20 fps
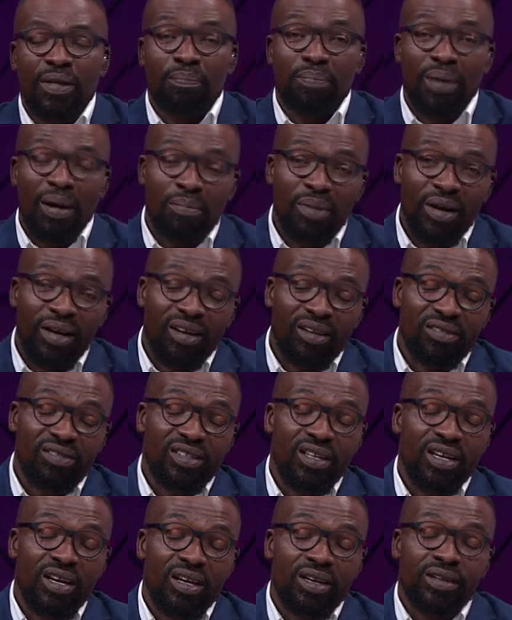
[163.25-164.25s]
The public, I
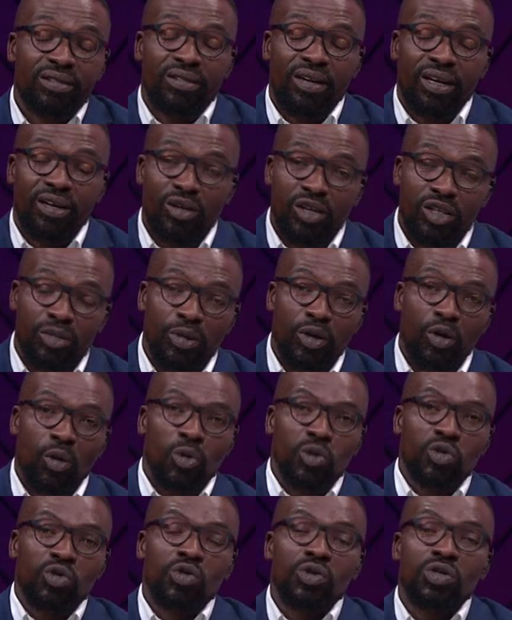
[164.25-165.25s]
say, I know it's a bit
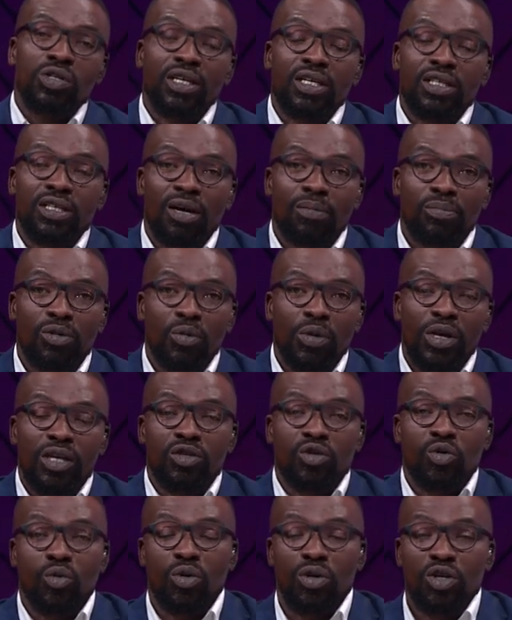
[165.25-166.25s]
old news, last couple of
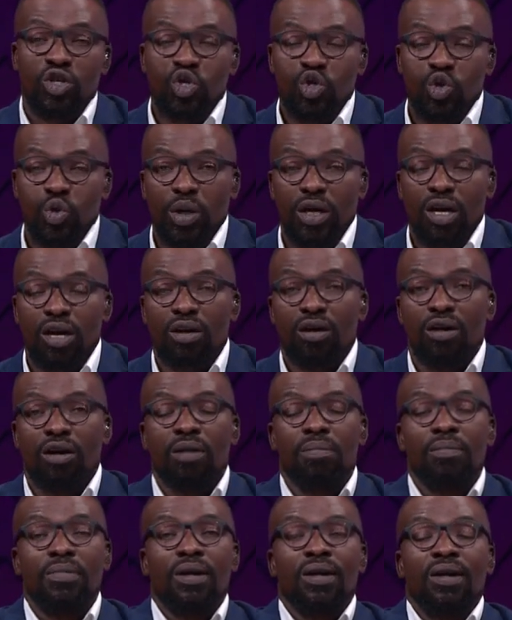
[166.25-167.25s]
weeks saw a swinging
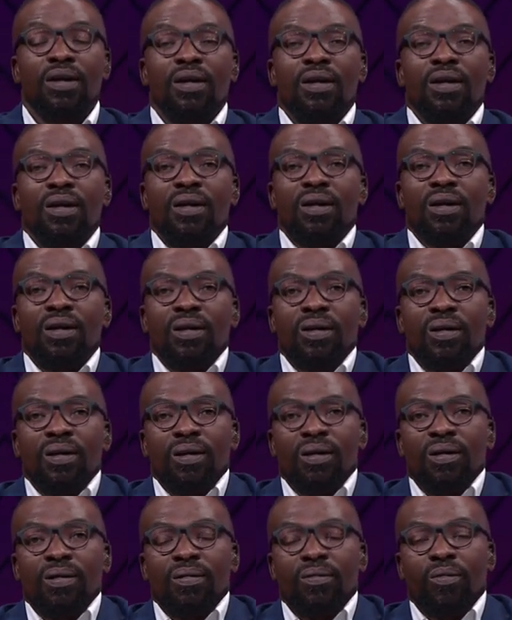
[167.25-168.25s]
arm.
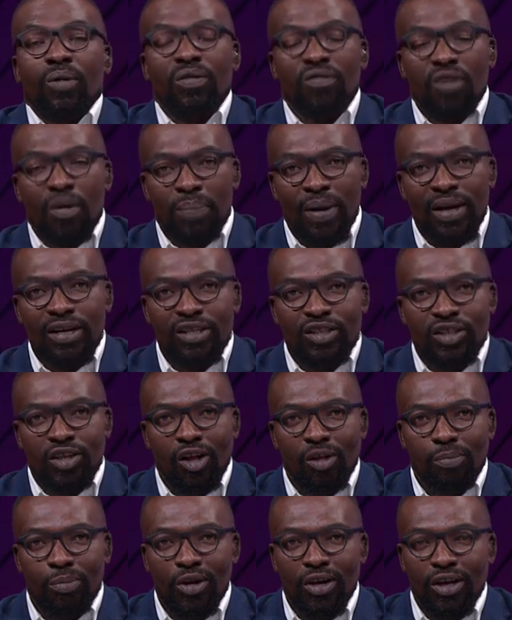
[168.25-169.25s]
One of our
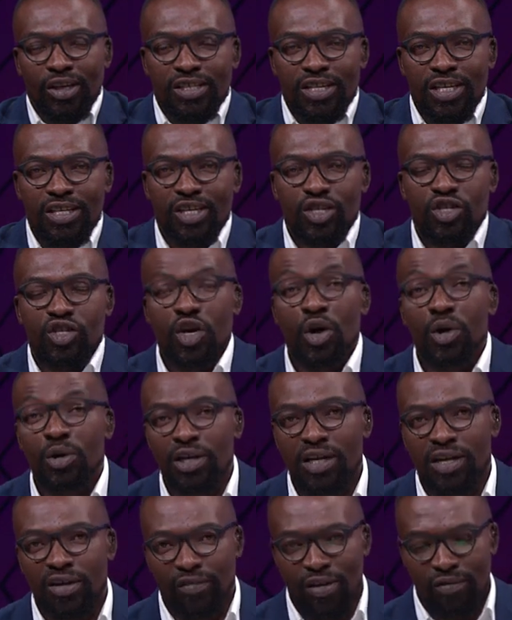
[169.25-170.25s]
pundits, Schalk Burger, sees it
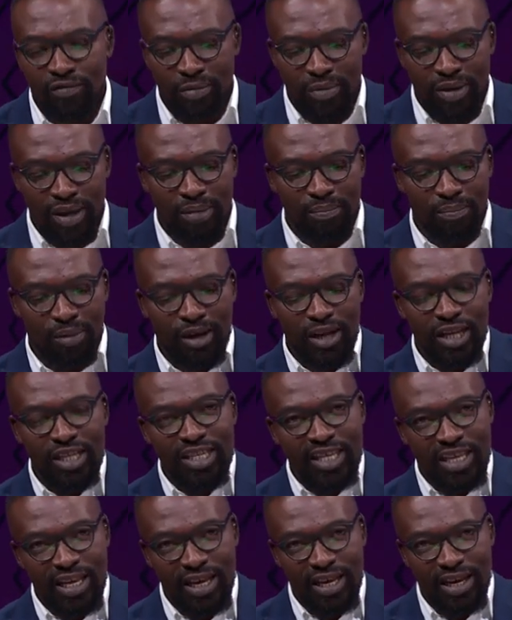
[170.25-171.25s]
totally different from Kemper.
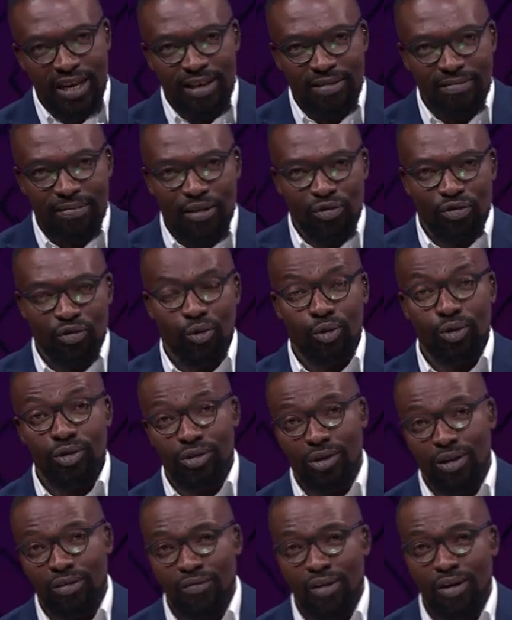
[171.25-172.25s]
Let's hear the
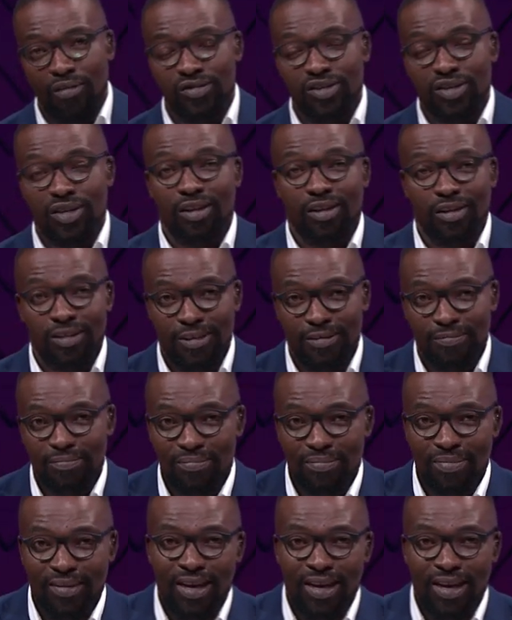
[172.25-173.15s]
thoughts of, of Schalk.